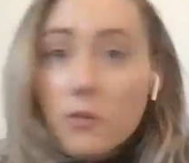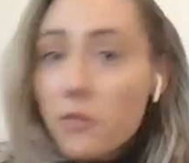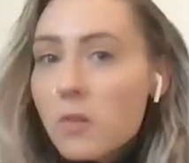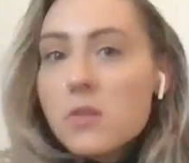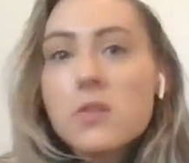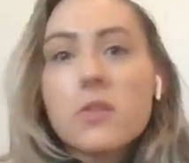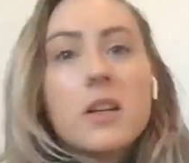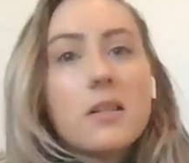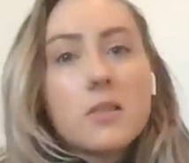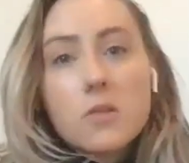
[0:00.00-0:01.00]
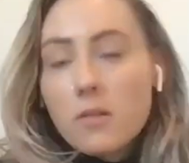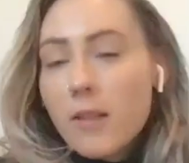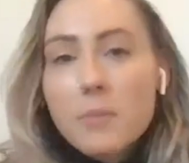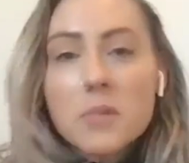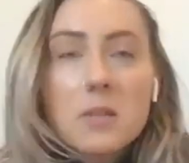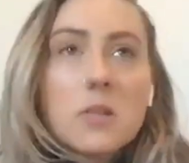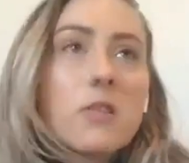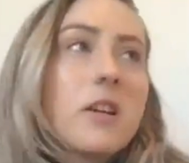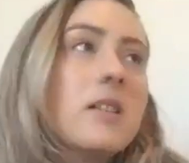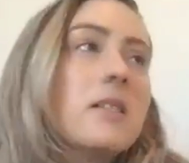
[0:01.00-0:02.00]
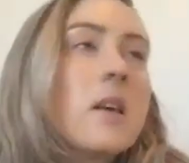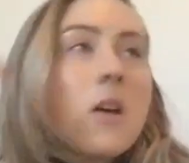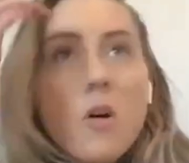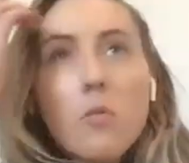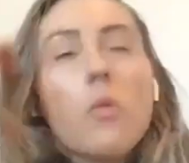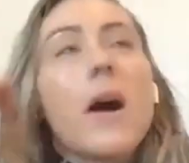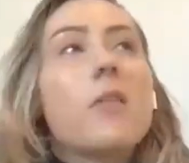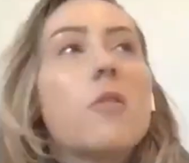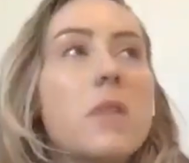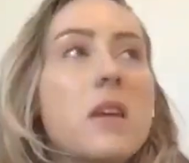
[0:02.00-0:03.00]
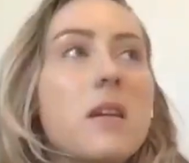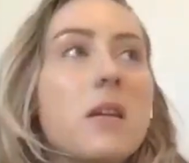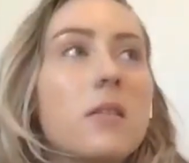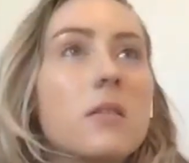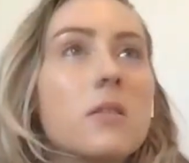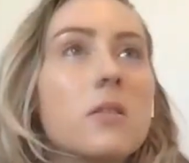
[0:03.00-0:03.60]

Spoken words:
phone screens or laptop screens, why don't we,